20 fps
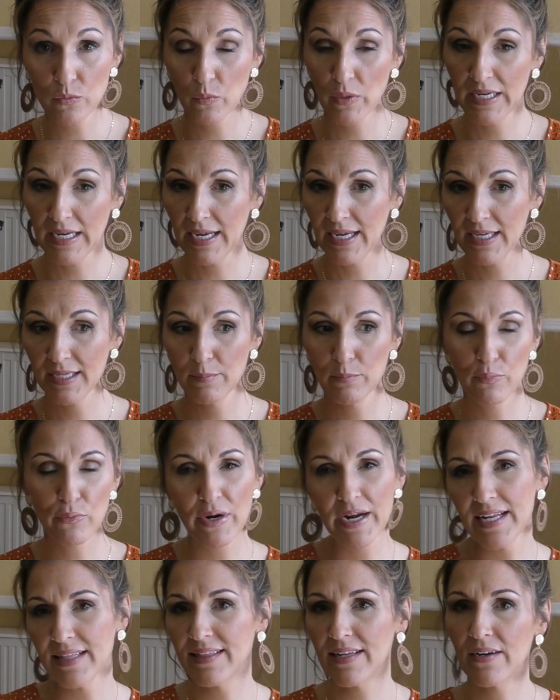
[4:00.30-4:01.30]
When I
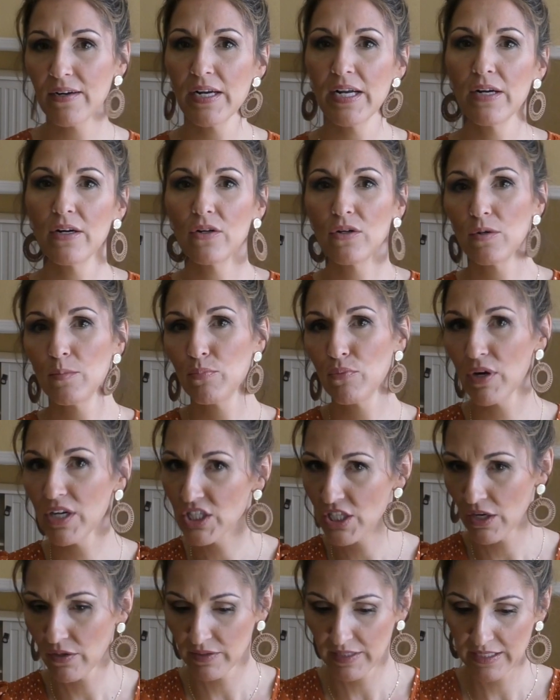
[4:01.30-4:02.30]
braid their hair or
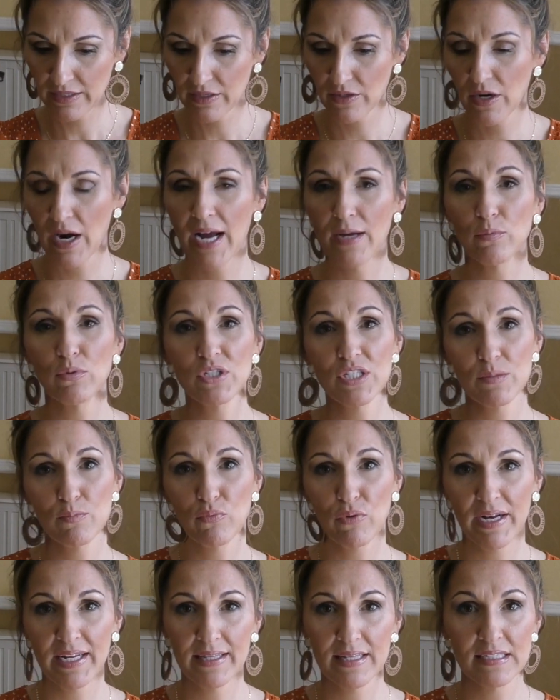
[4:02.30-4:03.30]
brush out their hair, I will
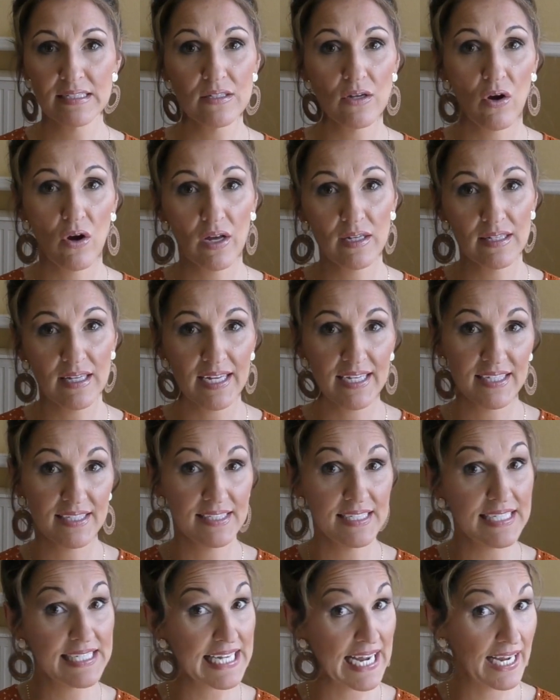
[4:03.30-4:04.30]
spray this on like a
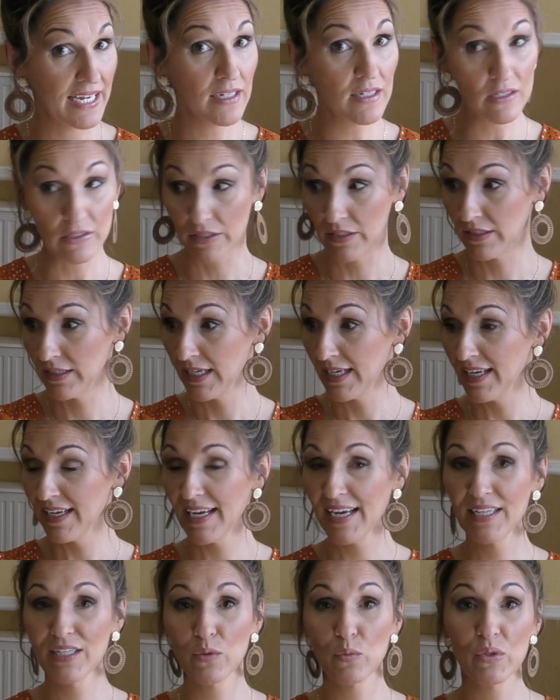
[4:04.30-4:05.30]
detangler
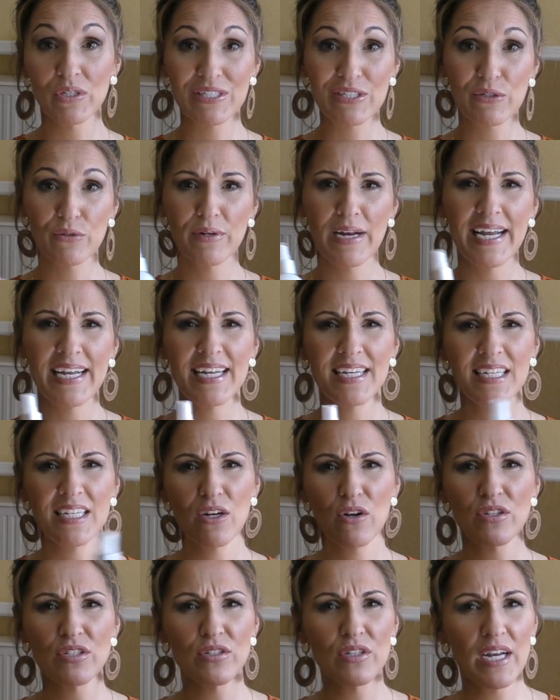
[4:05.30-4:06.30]
and it works great. And it
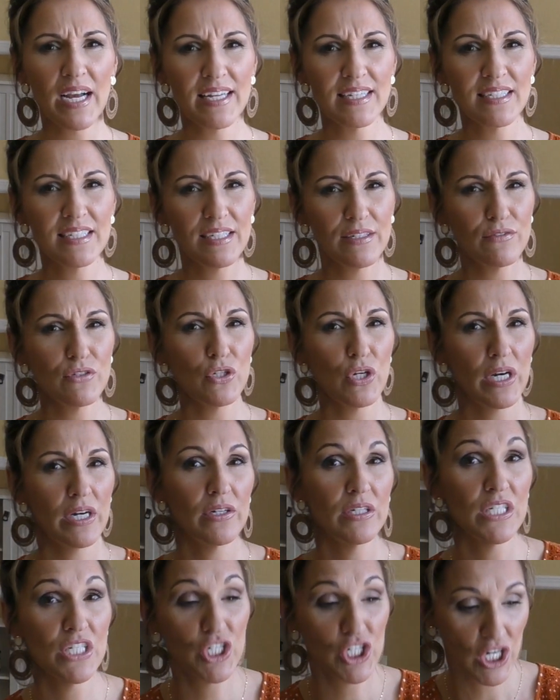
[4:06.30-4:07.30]
also kind of gives your
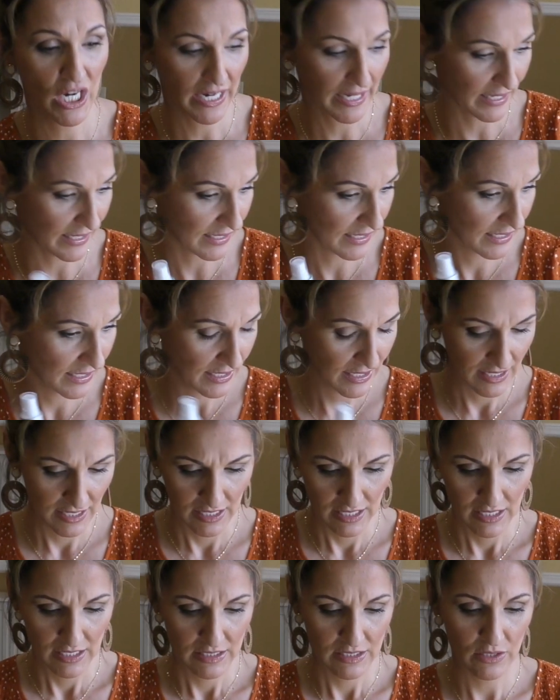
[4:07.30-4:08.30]
hair a shine.
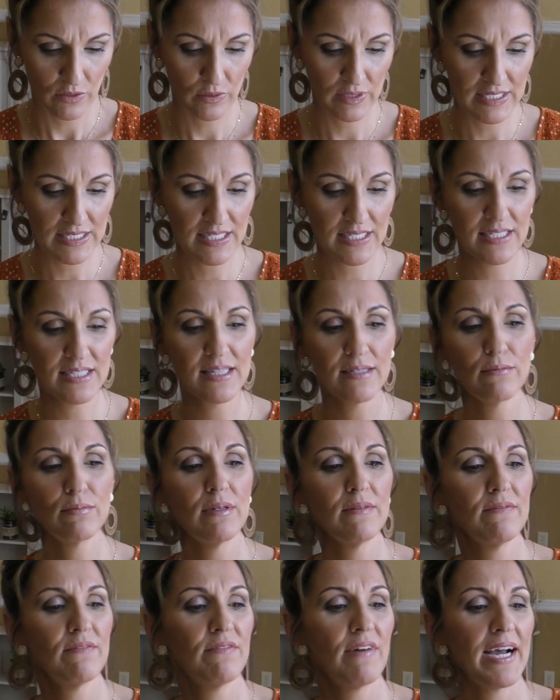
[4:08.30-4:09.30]
So this is the
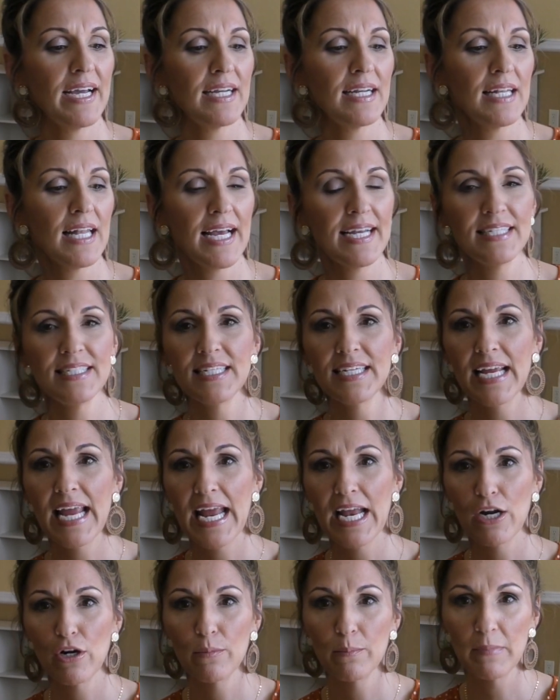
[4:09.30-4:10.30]
Revitalizing
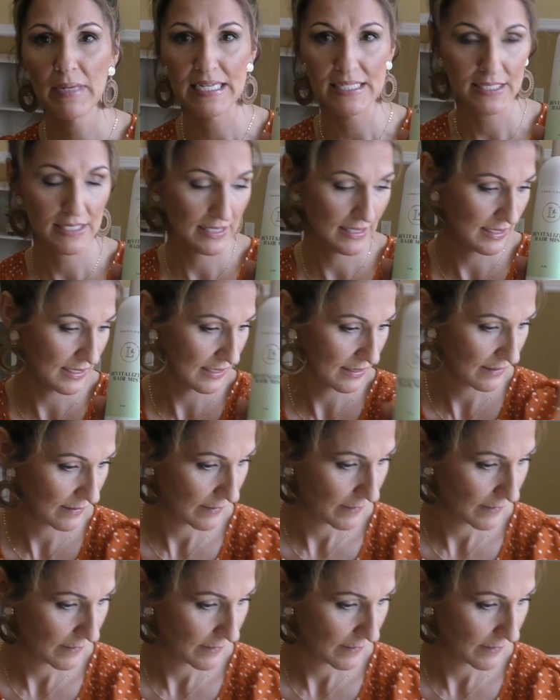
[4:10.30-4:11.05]
Hair Mist